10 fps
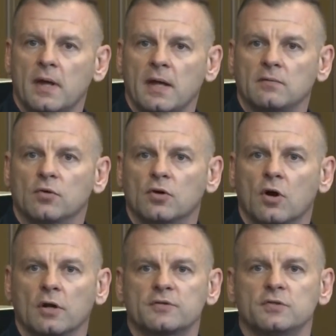in
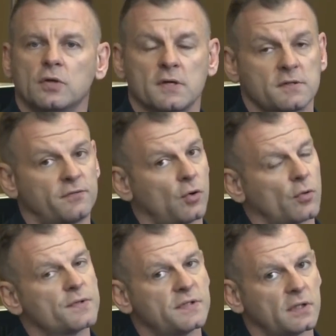regards to because the
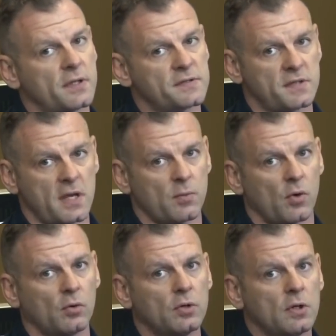floor was still
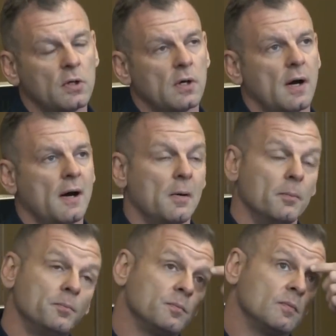unstable
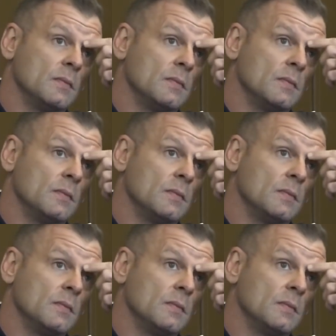um,